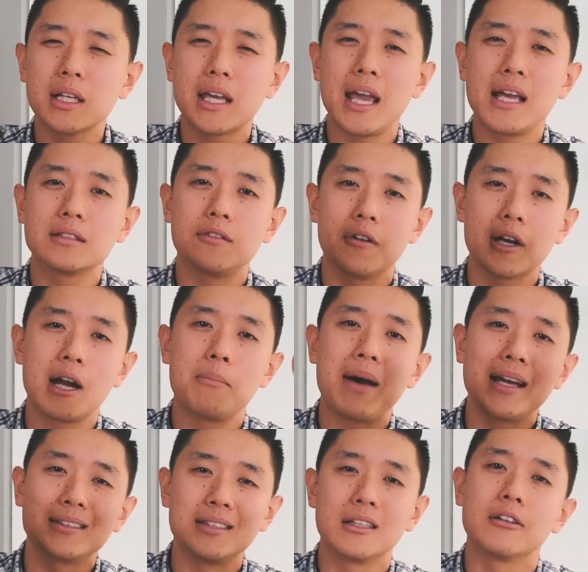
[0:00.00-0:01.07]
of the case, if you're gonna buy
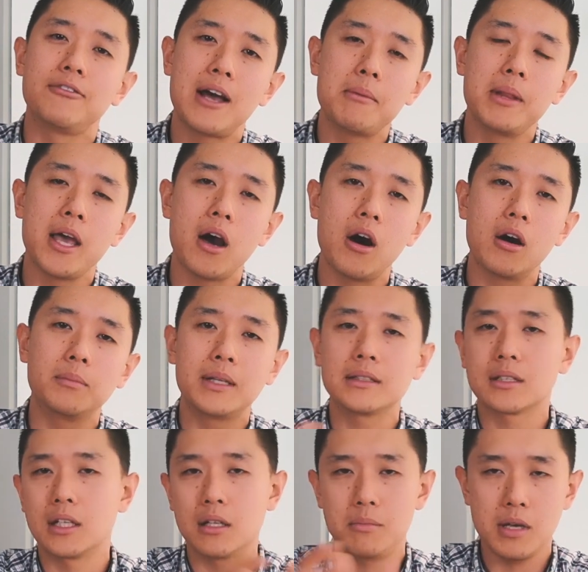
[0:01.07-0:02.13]
a single family home, that's
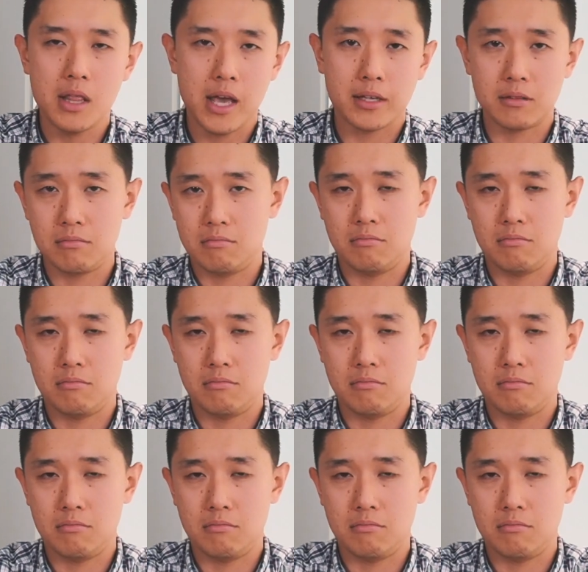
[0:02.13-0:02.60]
gonna be like,